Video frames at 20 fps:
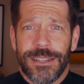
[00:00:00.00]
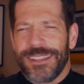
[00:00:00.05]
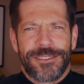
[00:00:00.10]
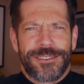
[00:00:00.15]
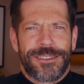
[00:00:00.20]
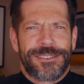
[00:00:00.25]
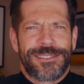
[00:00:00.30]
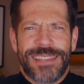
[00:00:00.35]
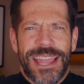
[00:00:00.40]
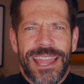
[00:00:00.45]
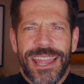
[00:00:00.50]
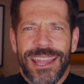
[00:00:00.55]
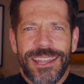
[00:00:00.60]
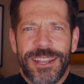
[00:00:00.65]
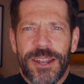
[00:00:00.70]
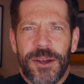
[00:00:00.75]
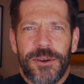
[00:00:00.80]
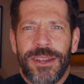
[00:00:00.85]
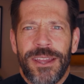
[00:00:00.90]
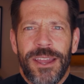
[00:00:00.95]
There's a
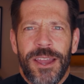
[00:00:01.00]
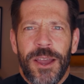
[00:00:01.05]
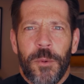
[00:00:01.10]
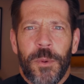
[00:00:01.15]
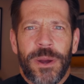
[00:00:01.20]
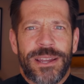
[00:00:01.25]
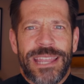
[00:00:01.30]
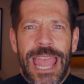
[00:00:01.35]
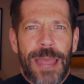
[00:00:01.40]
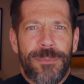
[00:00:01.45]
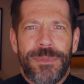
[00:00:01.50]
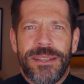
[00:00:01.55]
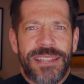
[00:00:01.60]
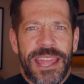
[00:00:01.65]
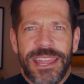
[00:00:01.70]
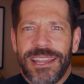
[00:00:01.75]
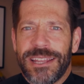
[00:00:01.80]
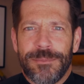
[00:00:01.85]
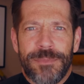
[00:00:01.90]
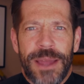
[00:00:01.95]
saying, what can't be
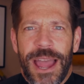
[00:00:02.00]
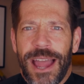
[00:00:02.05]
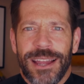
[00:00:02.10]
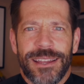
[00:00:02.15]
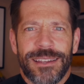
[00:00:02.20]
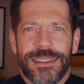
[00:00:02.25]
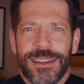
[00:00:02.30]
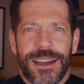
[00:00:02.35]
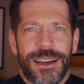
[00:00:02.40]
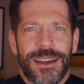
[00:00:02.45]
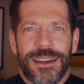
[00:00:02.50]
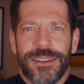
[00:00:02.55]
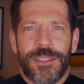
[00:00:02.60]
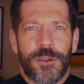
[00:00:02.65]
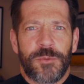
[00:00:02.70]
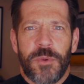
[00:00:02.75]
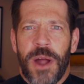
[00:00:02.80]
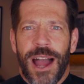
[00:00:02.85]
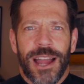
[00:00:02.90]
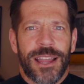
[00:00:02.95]
taken back,
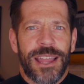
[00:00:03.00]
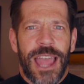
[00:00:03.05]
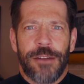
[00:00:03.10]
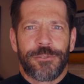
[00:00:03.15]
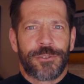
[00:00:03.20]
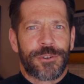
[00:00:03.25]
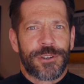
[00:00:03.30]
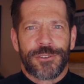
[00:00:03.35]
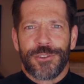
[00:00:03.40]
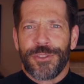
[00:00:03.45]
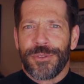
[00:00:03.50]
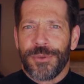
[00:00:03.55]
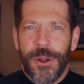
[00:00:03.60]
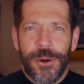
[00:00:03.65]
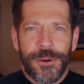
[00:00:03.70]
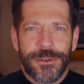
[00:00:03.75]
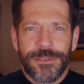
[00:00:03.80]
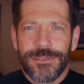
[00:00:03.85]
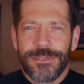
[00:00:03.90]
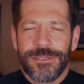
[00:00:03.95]
the rock after it's
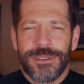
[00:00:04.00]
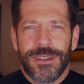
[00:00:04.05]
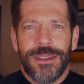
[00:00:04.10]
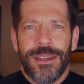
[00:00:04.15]
thrown,